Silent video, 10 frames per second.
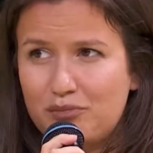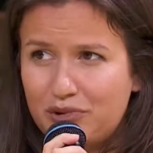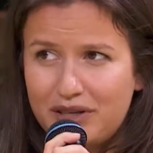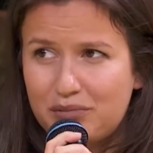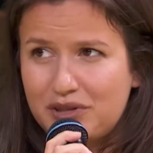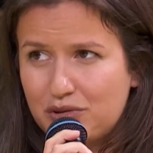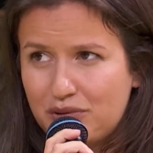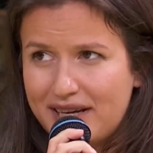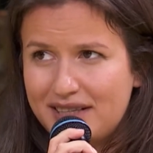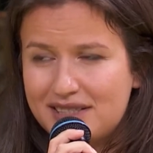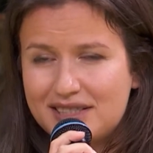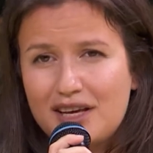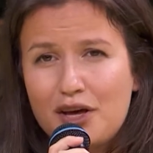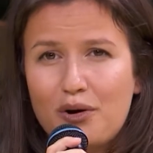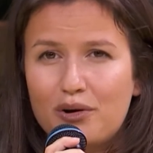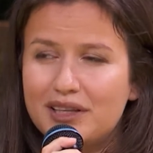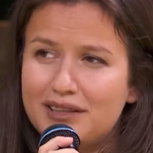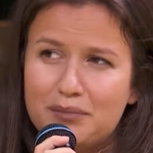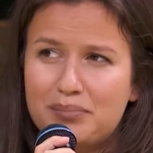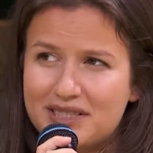moor it with cranes. Only
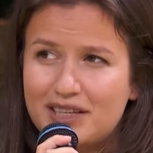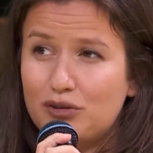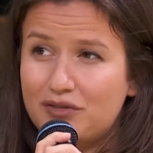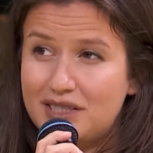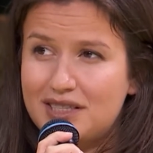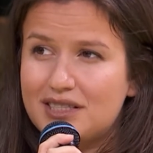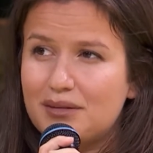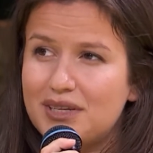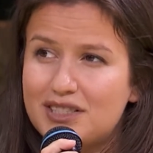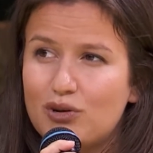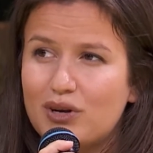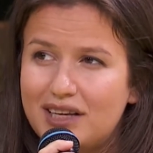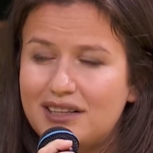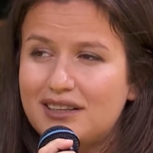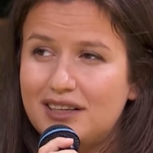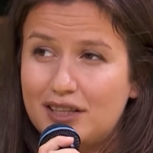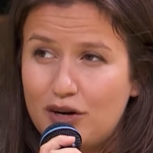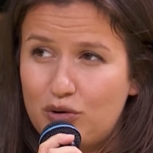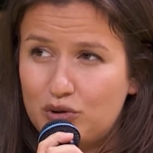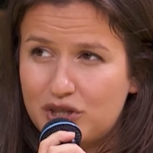10% of the system is located in the
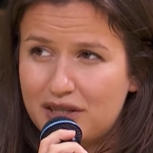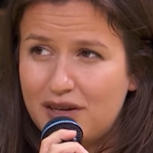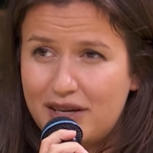ocean,